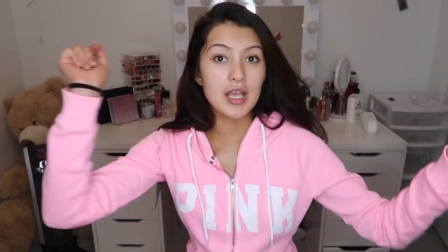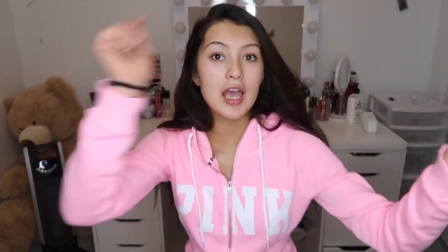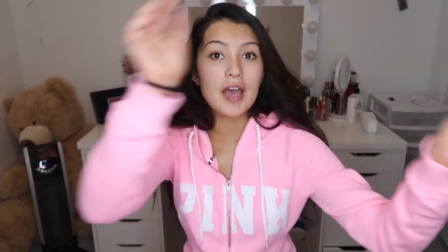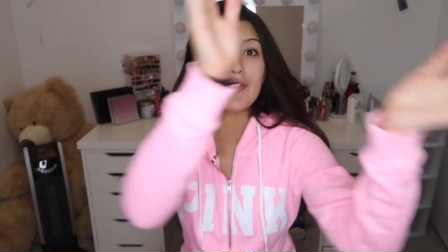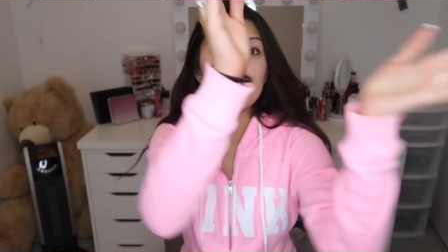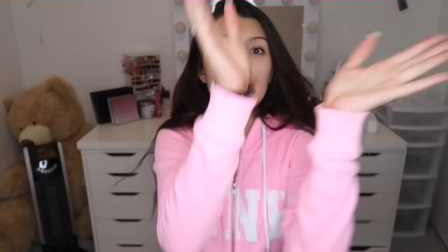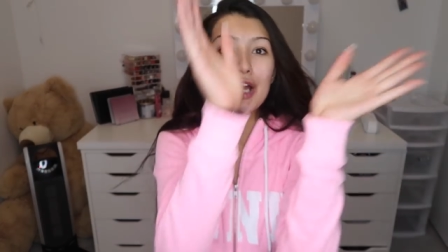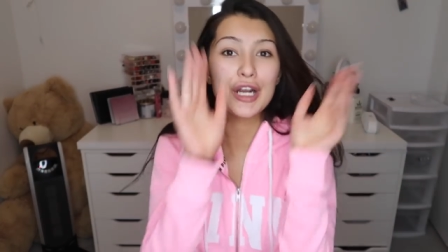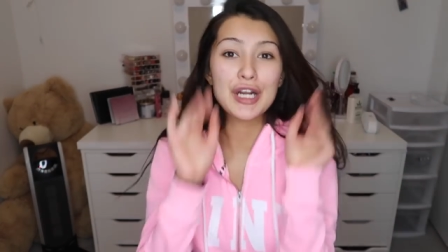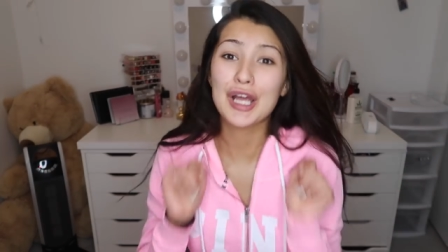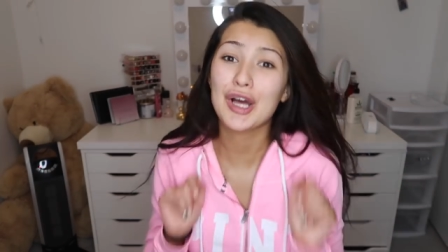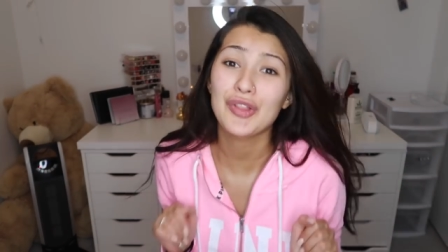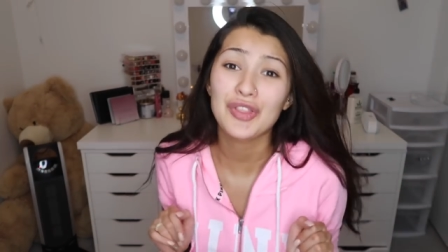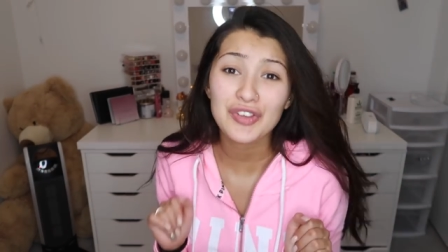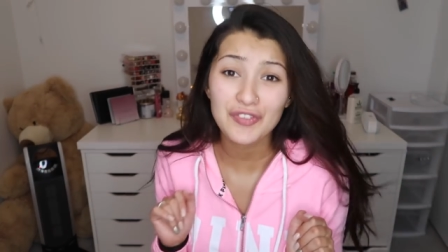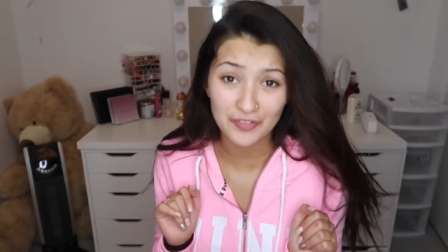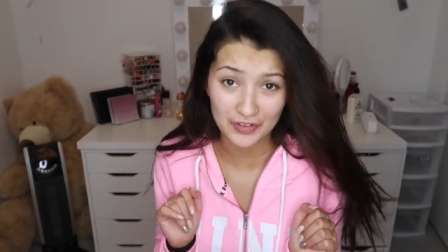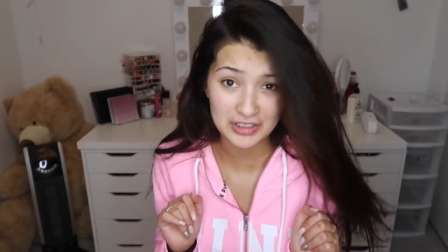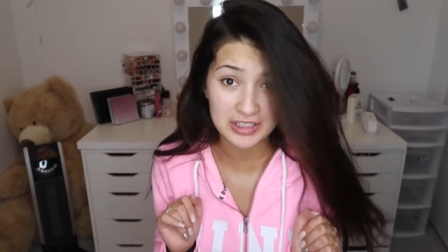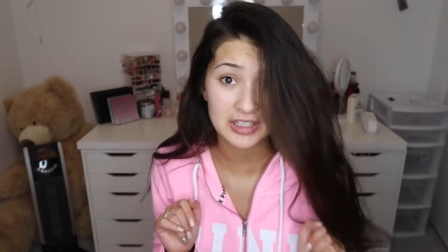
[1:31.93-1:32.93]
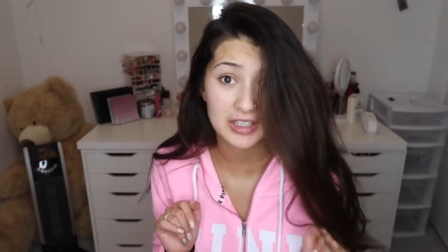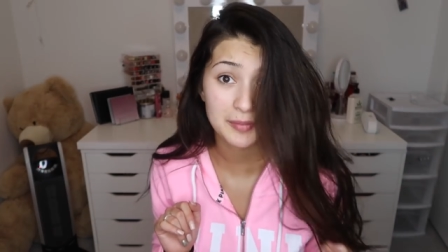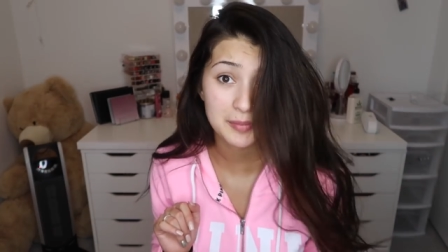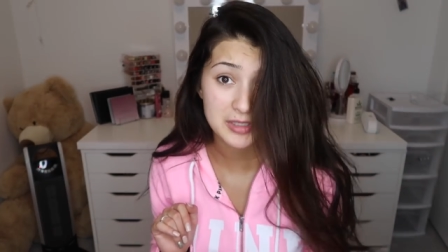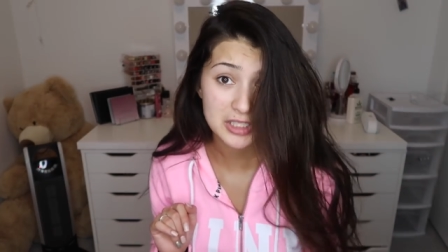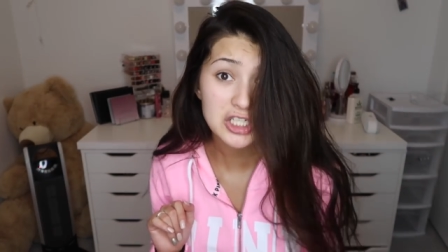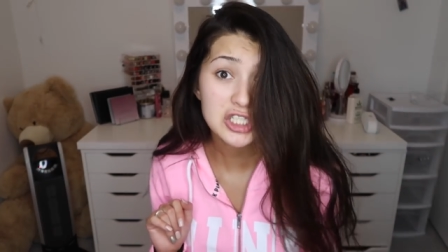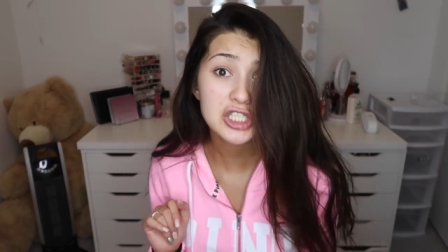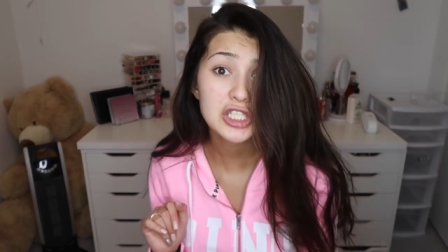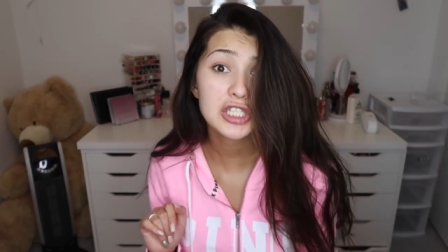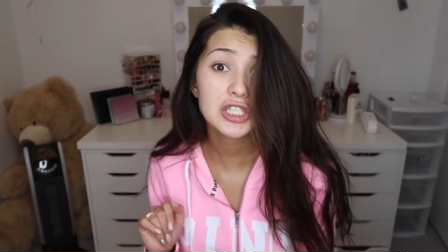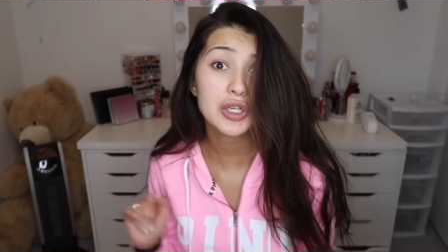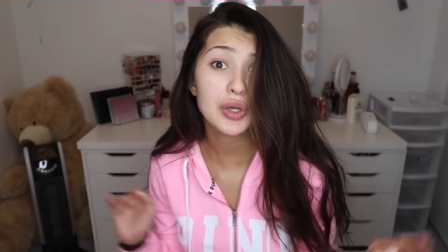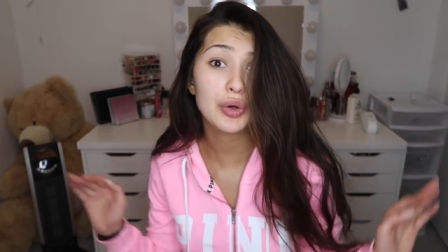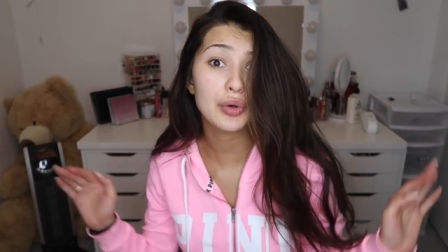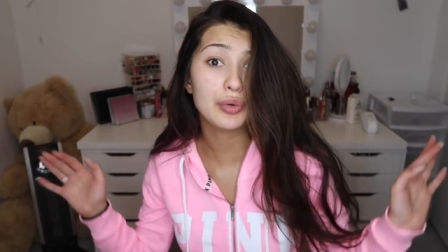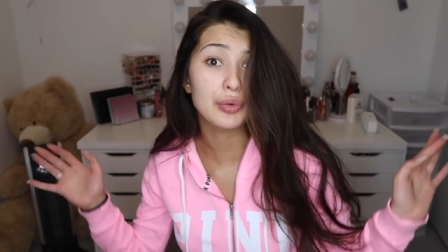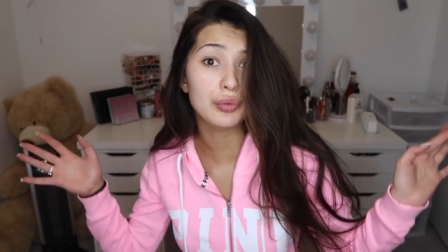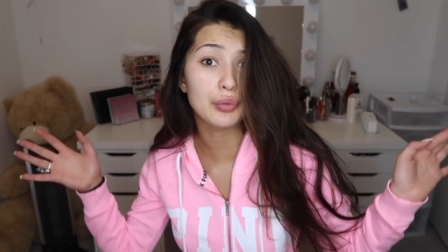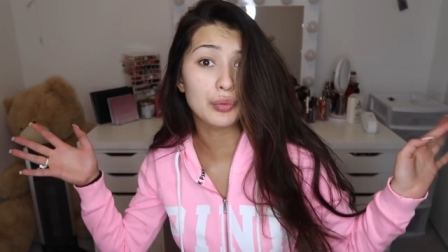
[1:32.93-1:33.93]
have an unhealthy fucking obsession
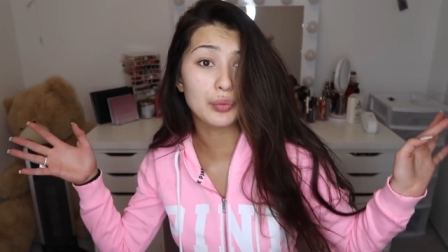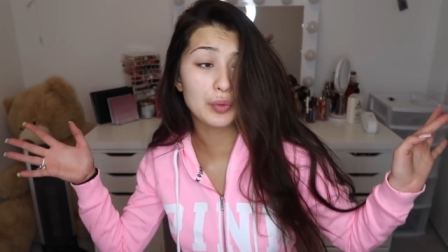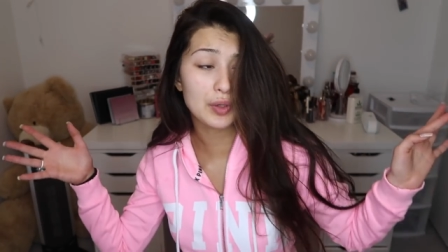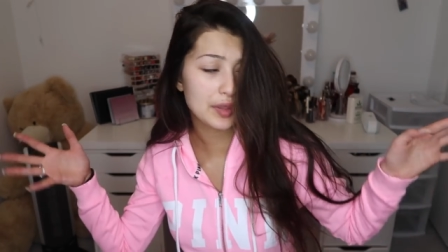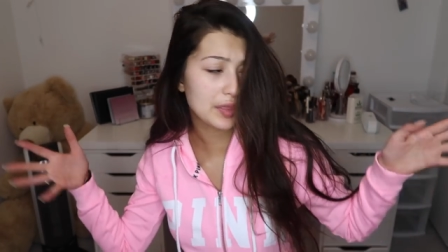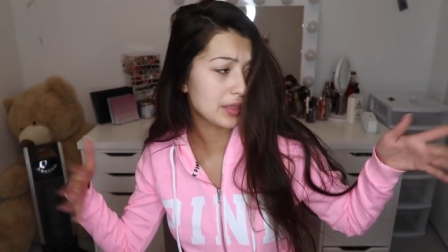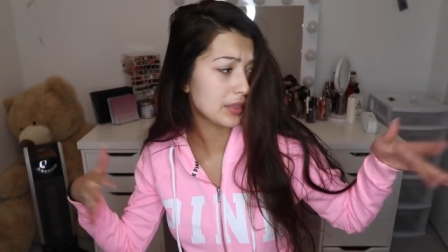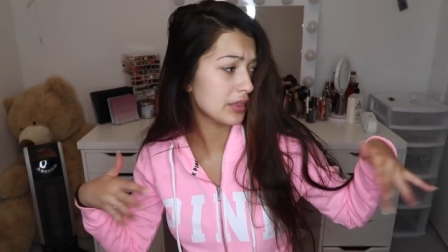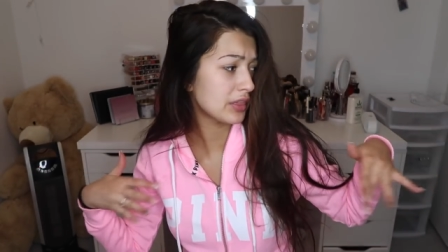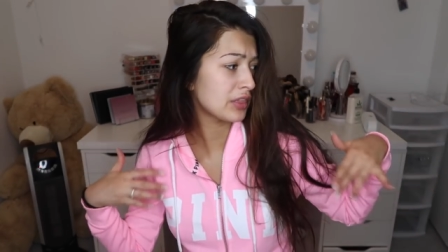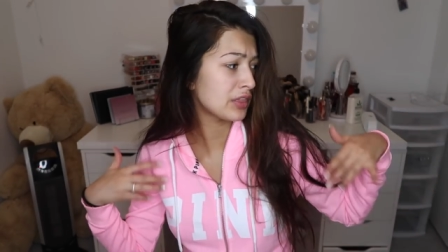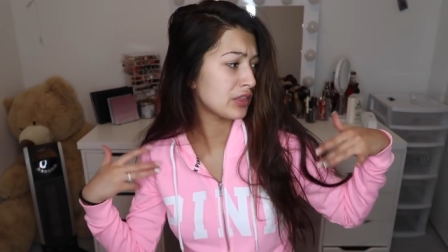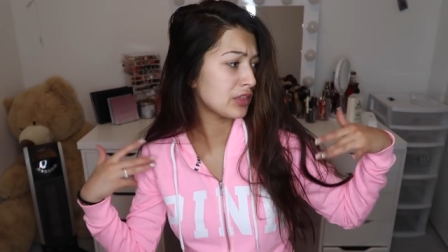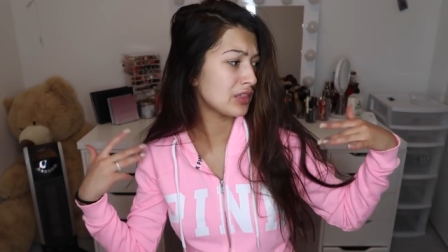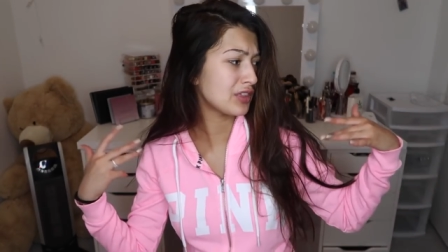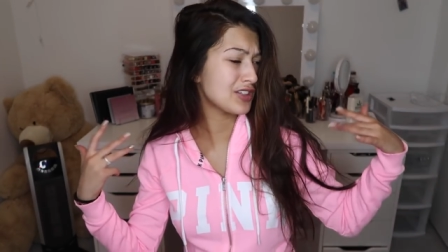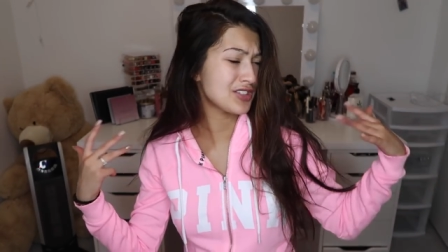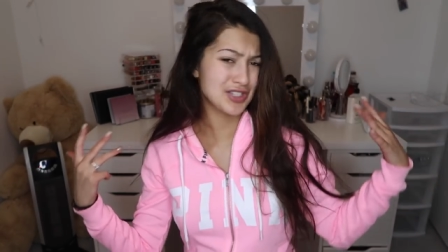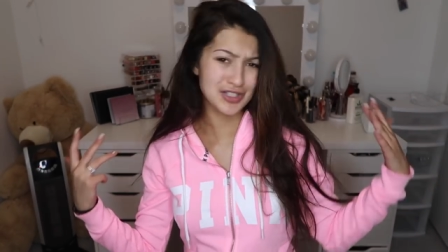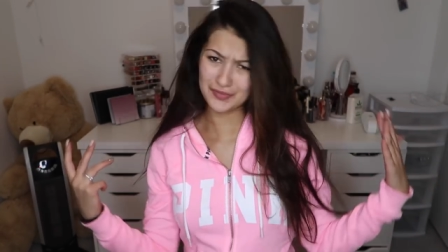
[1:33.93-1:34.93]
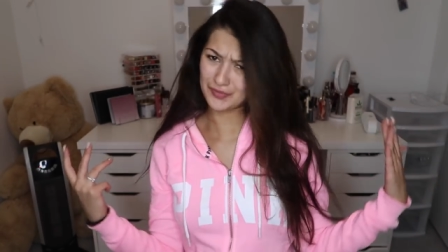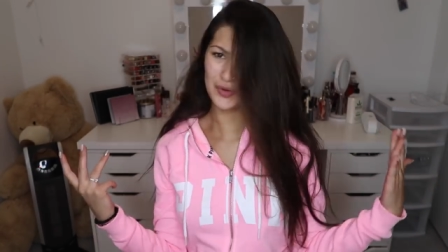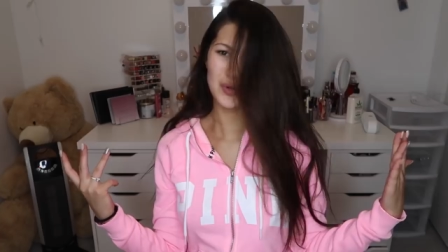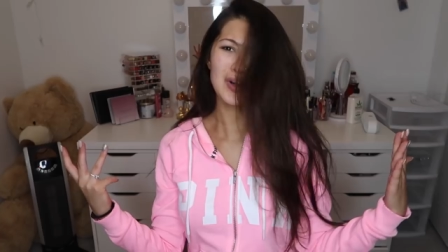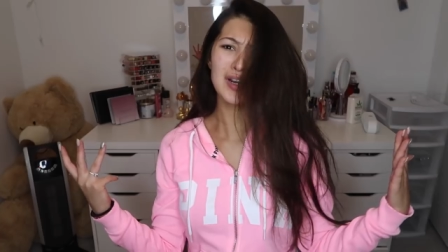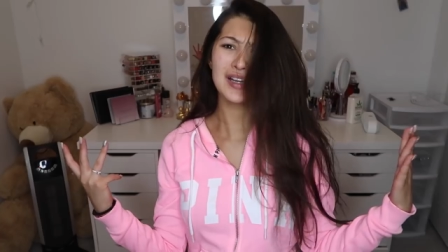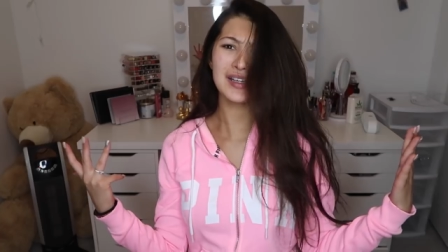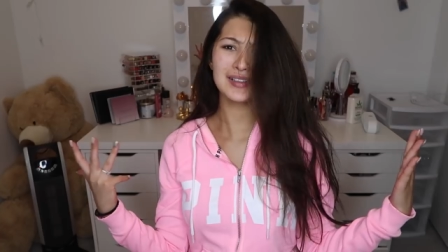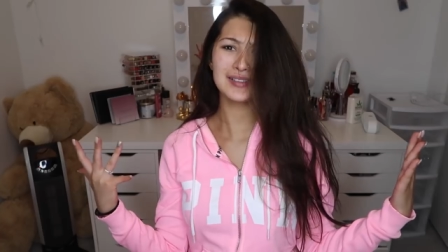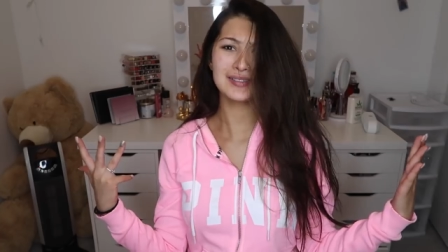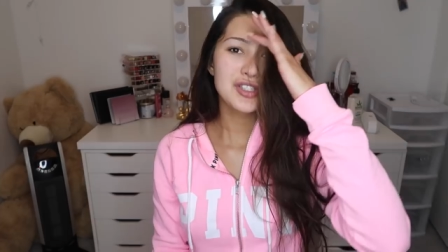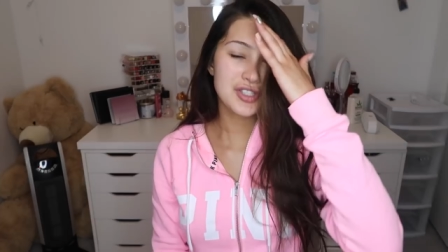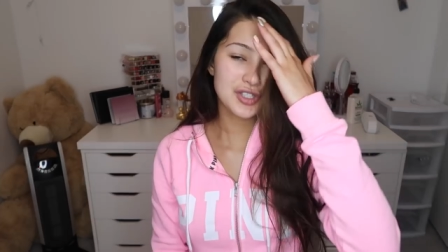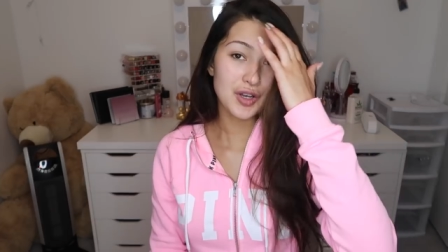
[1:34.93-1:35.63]
with Sephora.